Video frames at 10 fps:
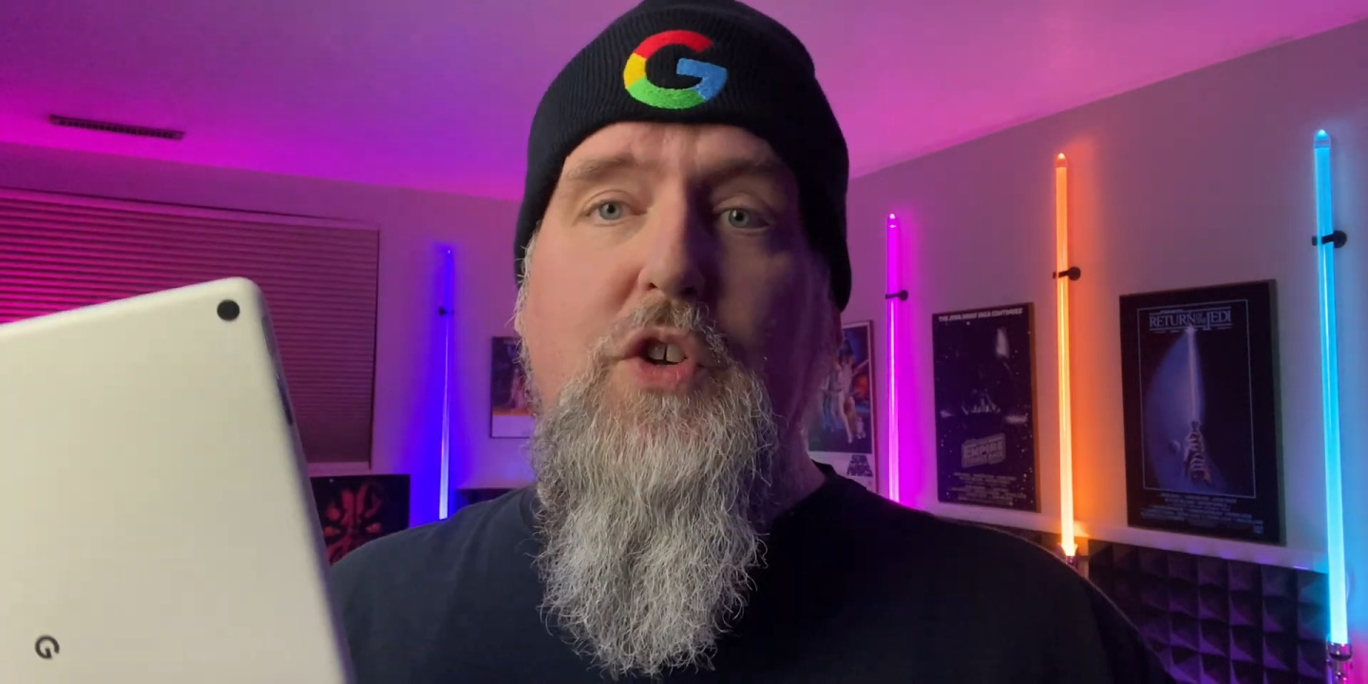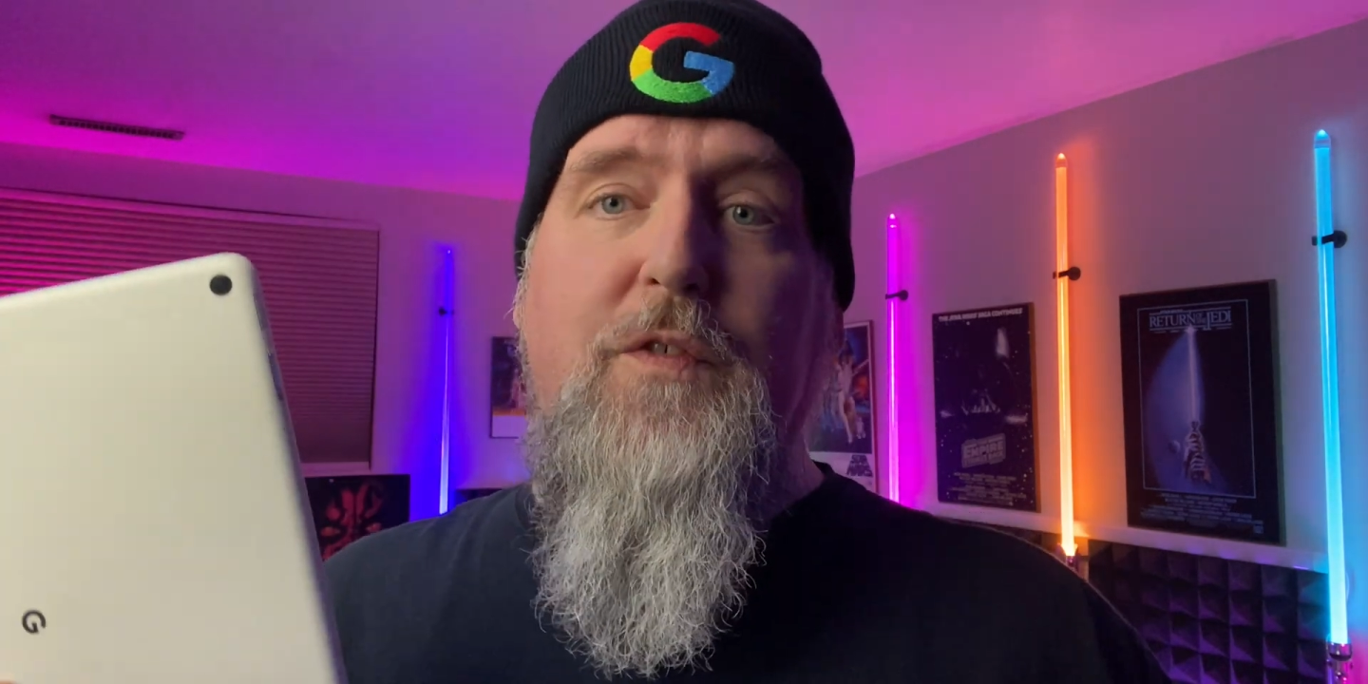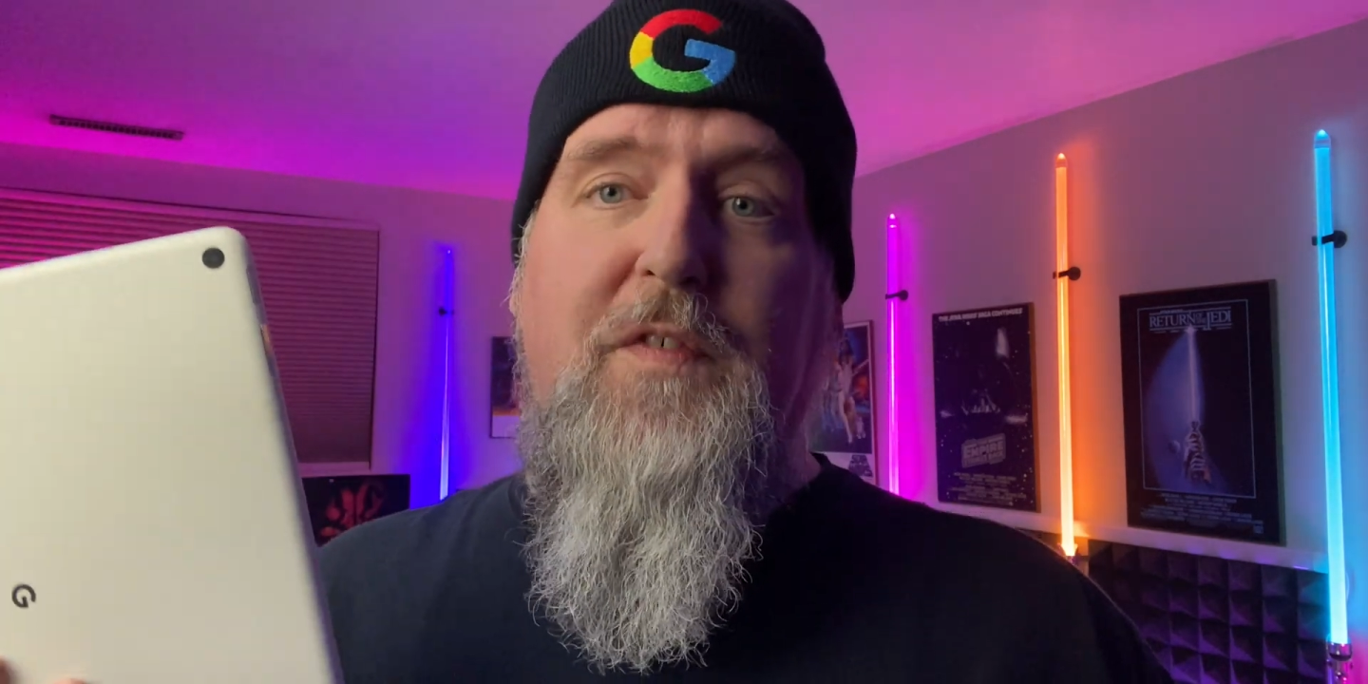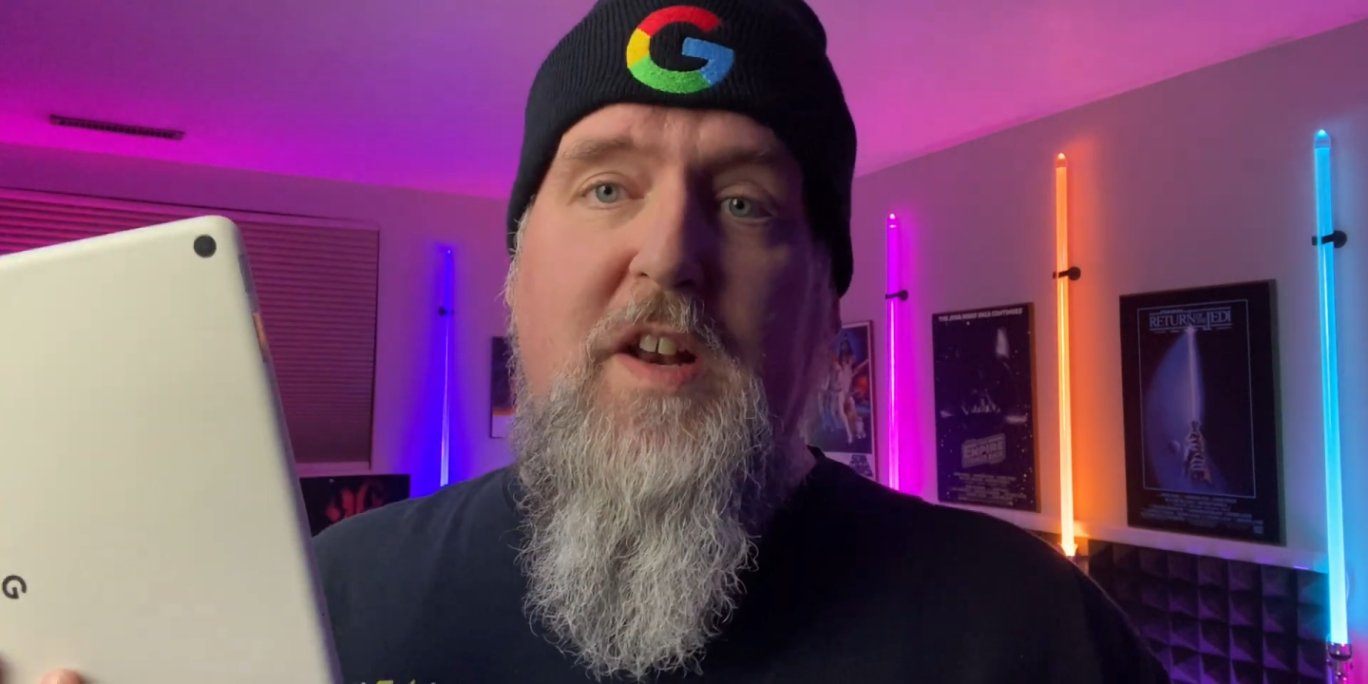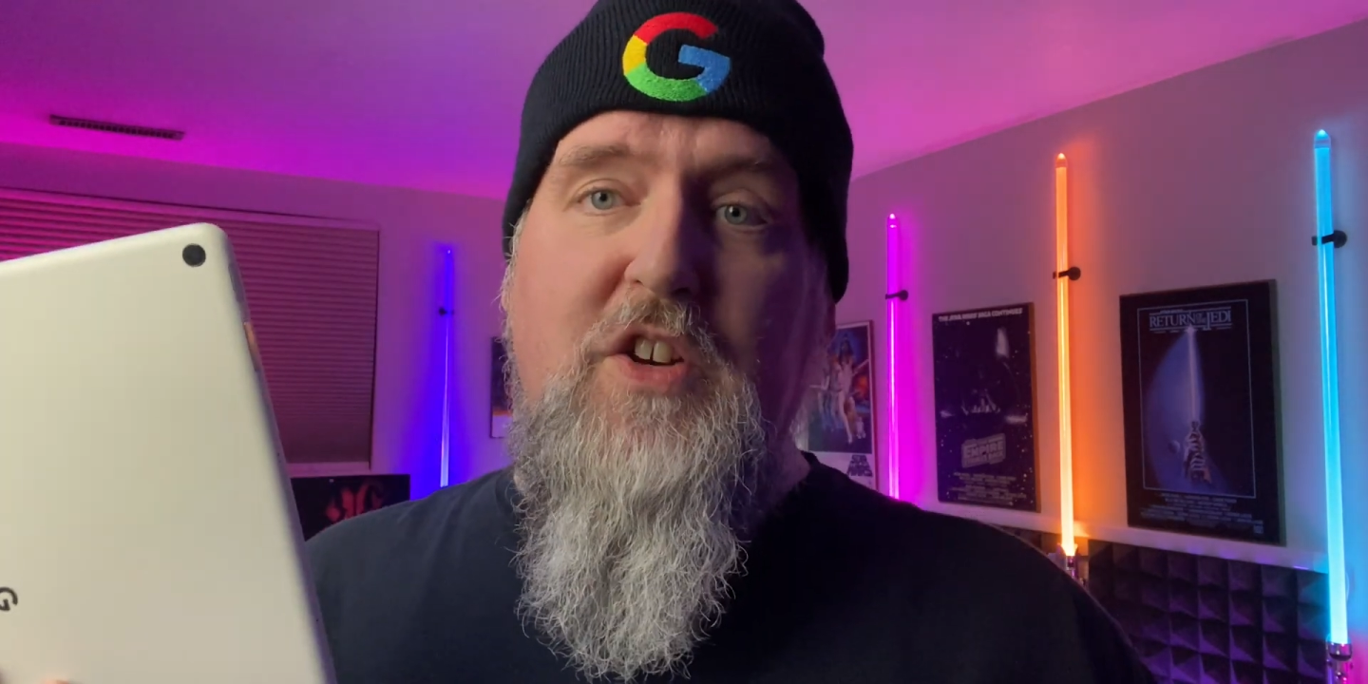you've
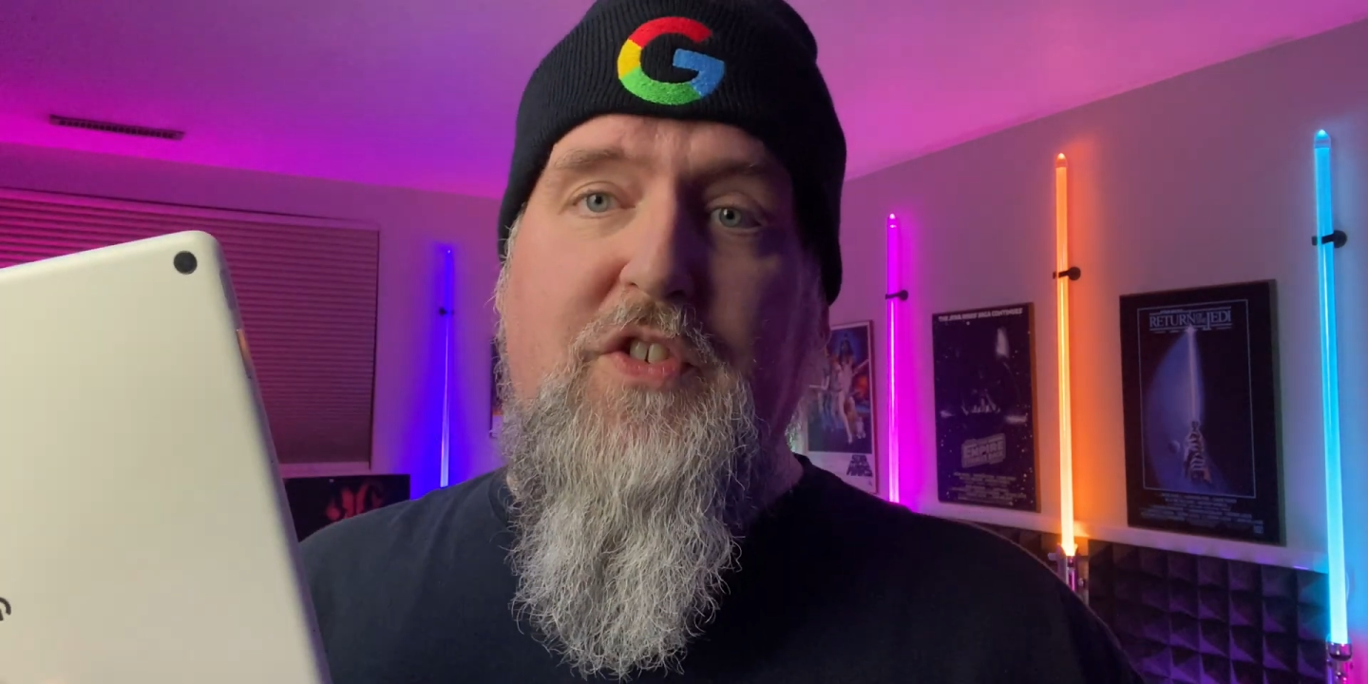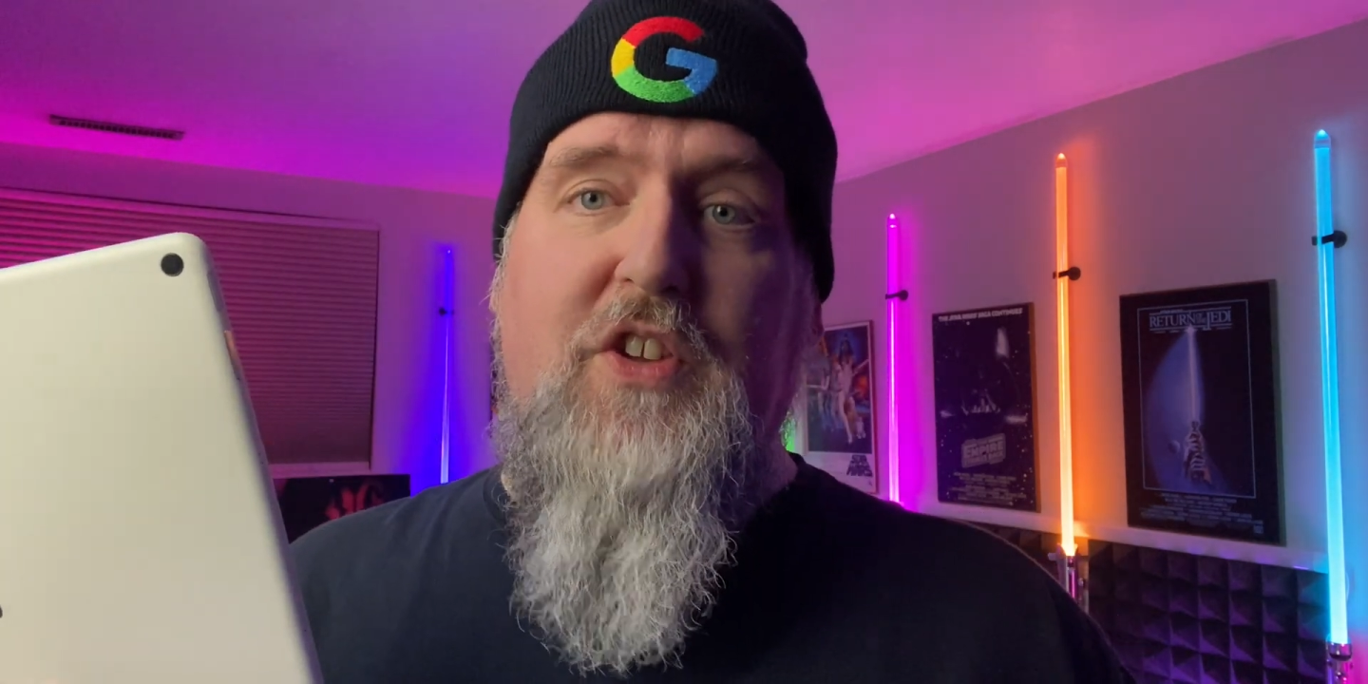finished the